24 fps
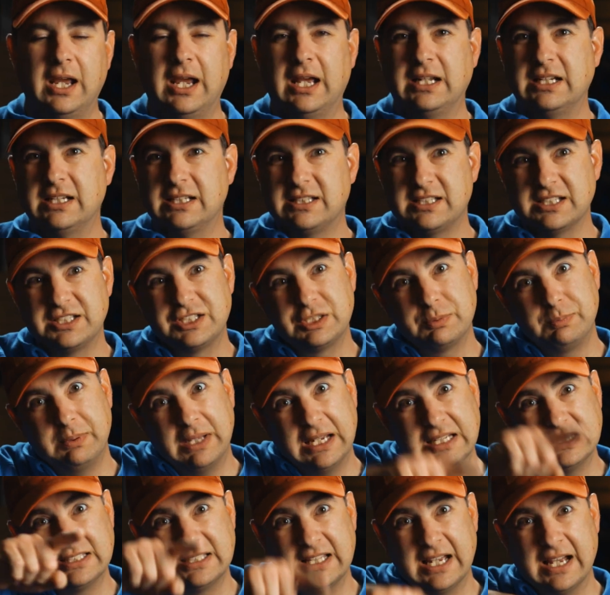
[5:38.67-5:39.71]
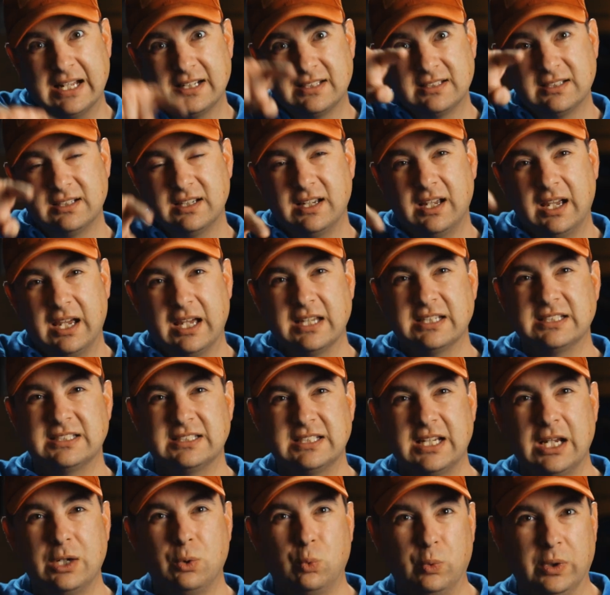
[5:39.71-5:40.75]
And it displays that
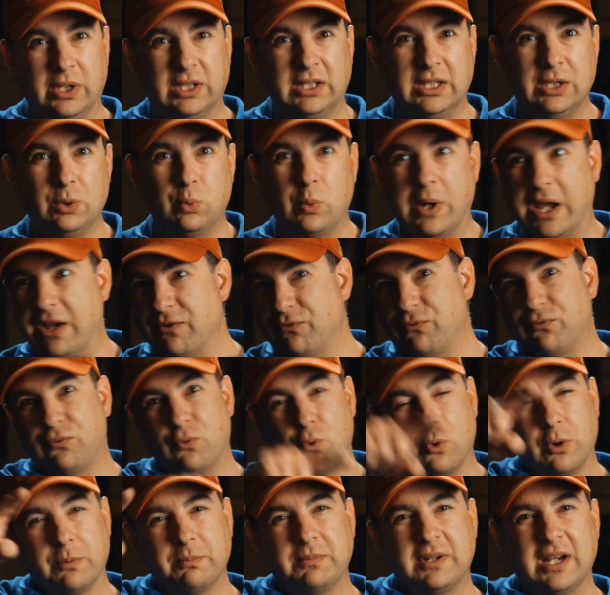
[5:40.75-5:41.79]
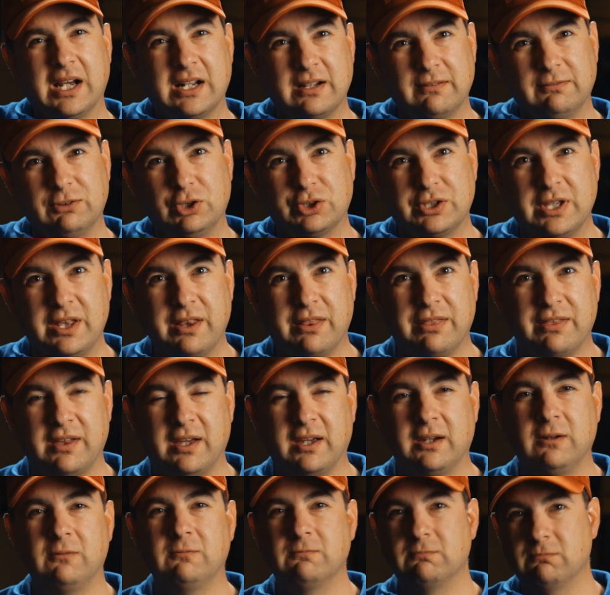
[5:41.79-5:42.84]
as a wiggly waveform kind of looking
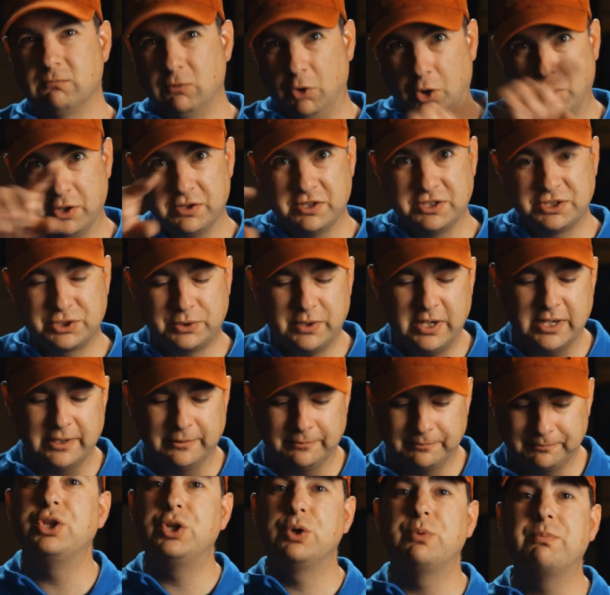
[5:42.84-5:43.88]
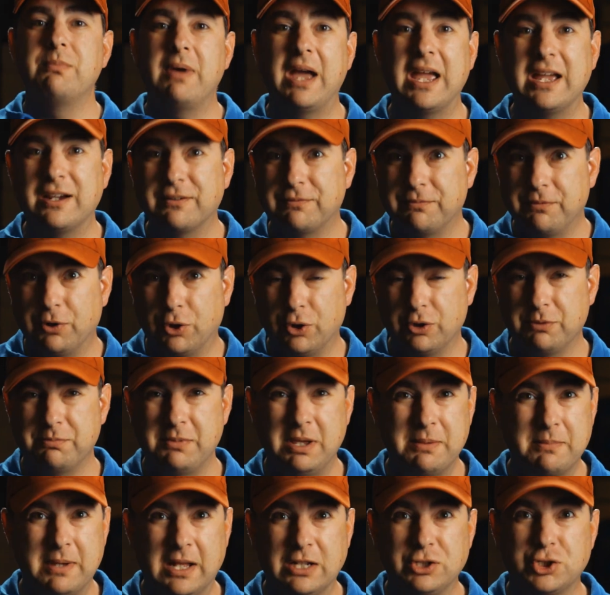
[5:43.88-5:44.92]
thing on the screen. You may have heard
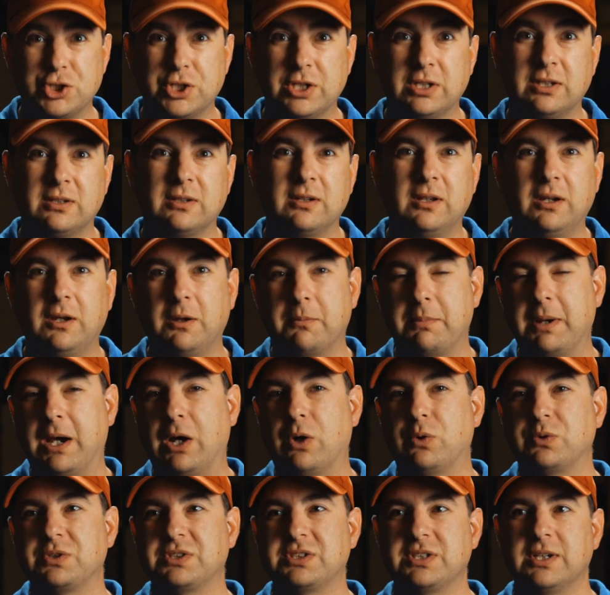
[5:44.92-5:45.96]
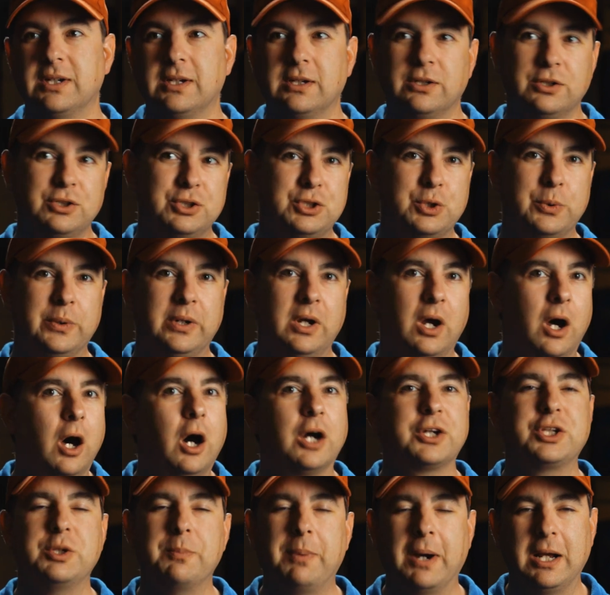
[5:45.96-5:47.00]
me mention about doing
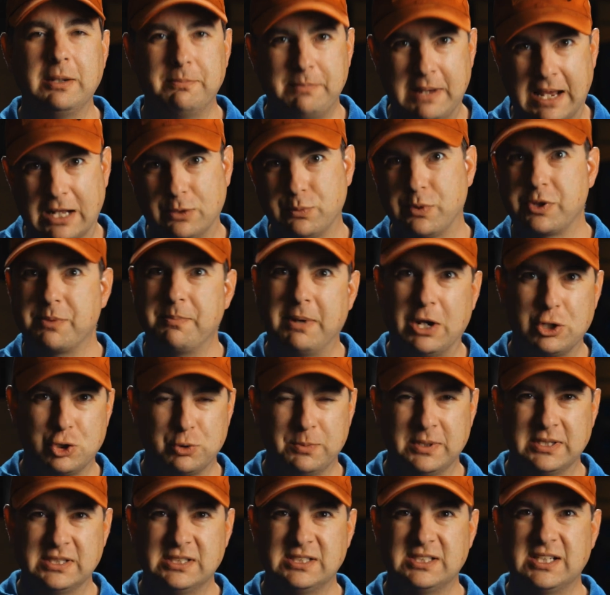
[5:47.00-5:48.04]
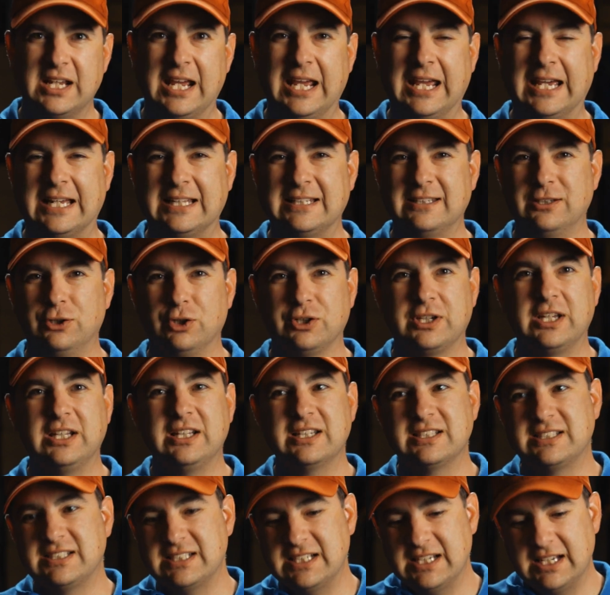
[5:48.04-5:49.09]
occupied bandwidth measurements and
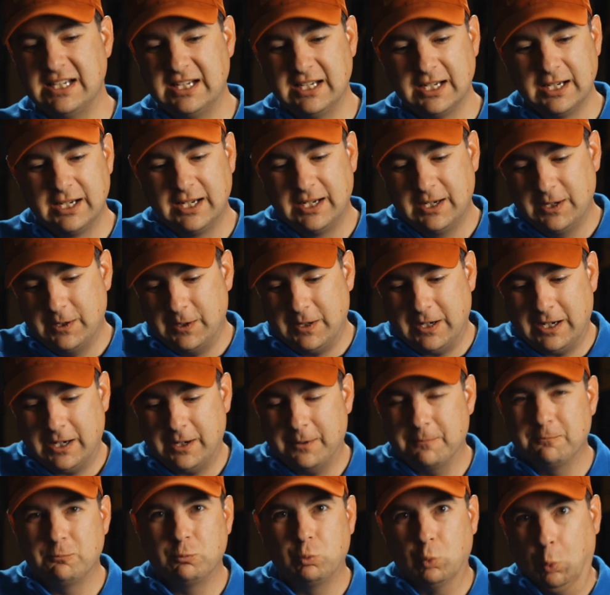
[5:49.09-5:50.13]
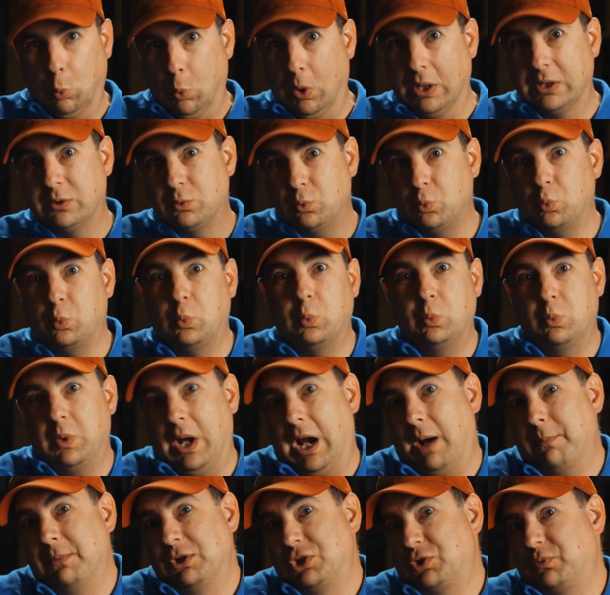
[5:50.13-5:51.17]
looking to see how
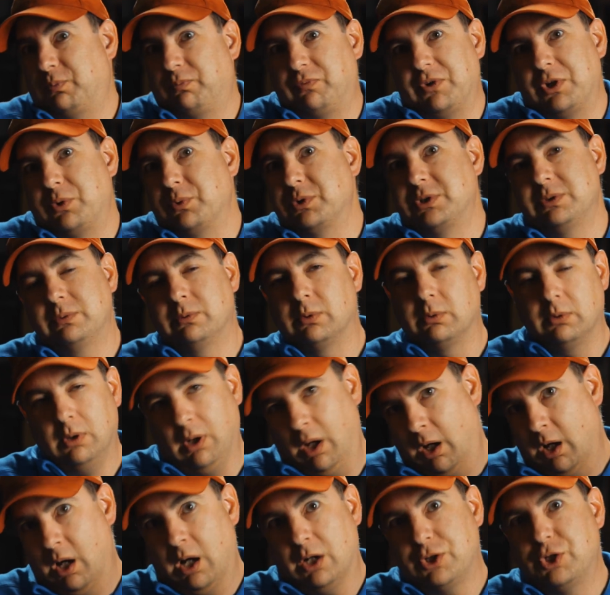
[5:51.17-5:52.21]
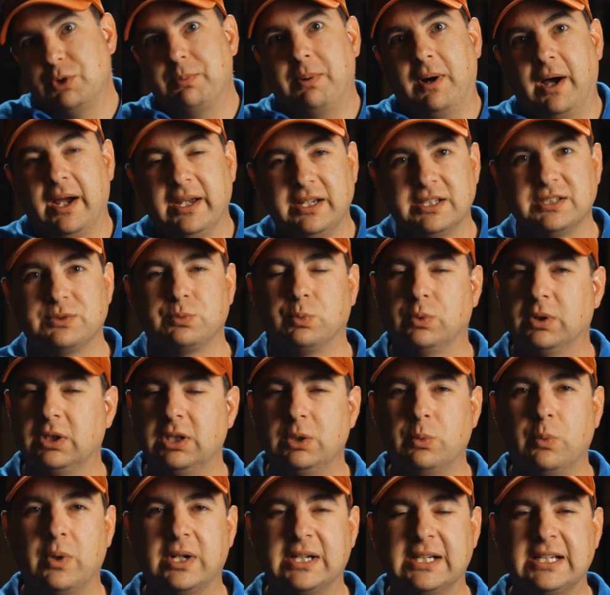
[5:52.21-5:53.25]
much frequency we're occupying is
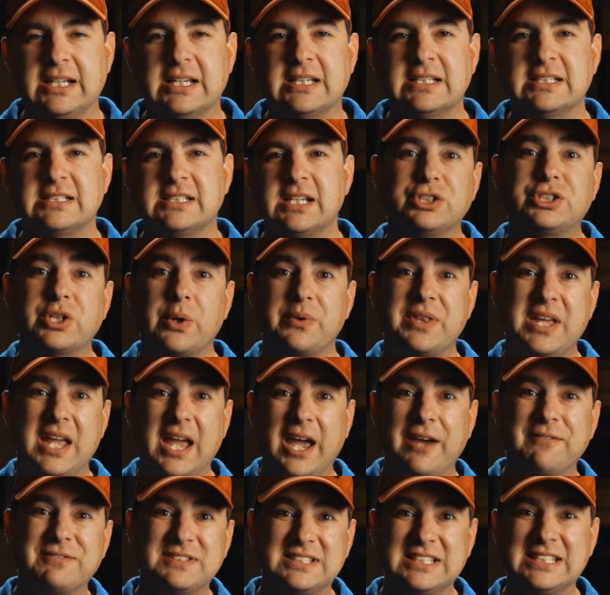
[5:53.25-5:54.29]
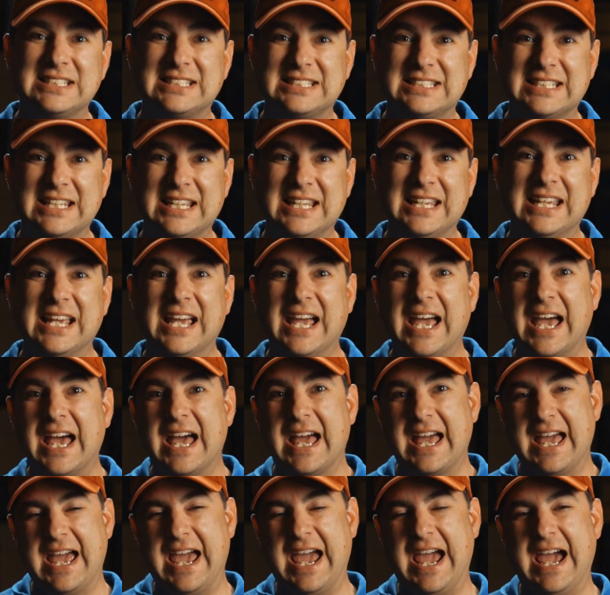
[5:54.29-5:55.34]
really what it is. So the FCC
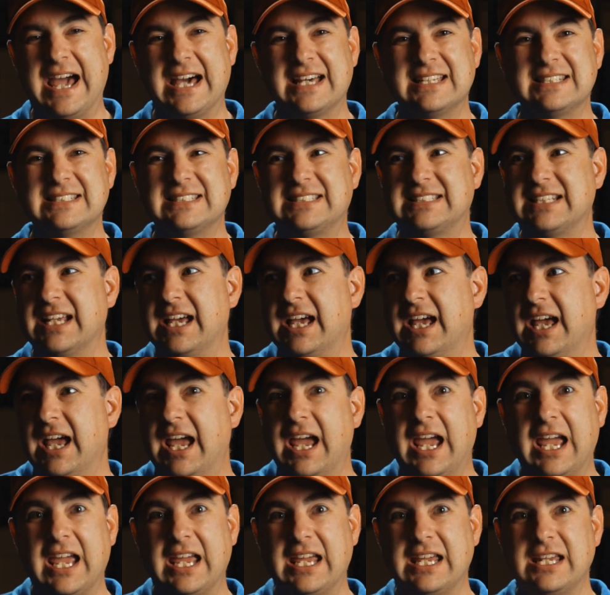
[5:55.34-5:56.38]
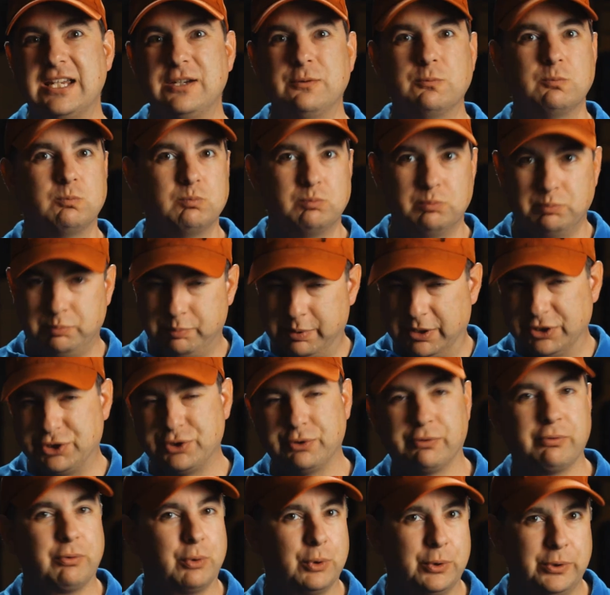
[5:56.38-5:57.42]
has a bunch
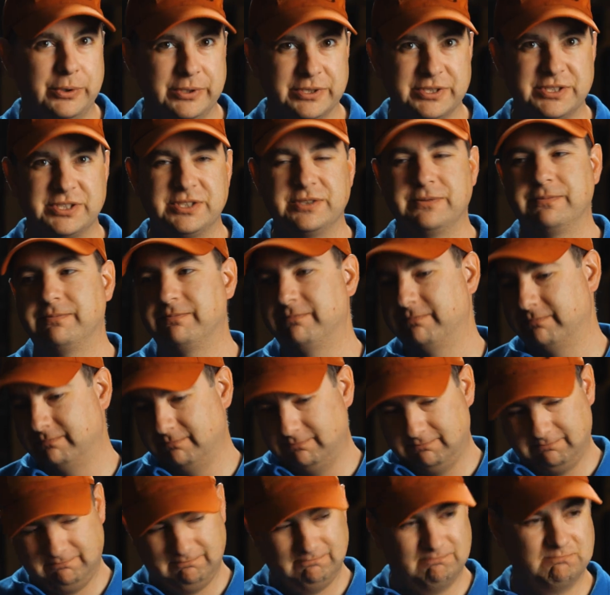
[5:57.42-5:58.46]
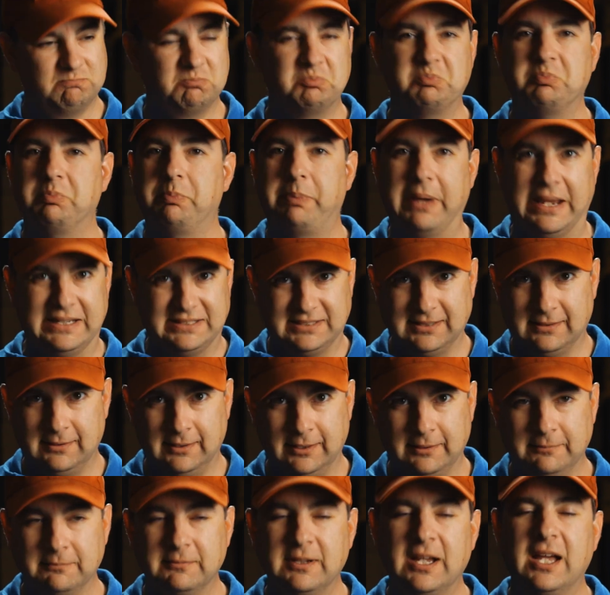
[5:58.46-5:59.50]
of rules,
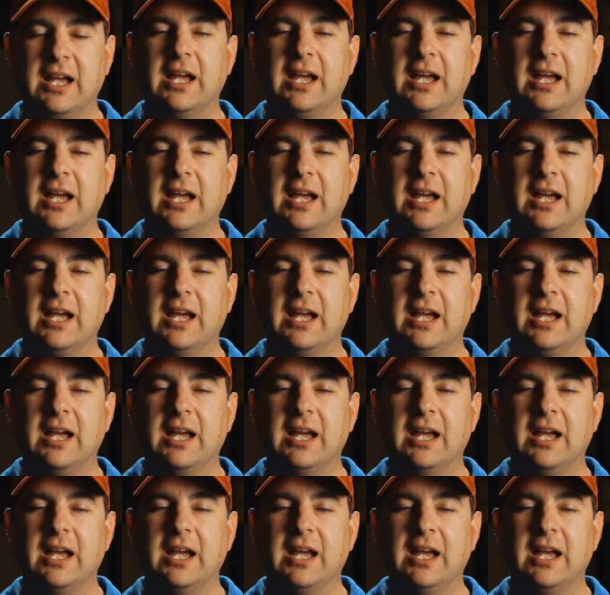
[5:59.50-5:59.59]
basically.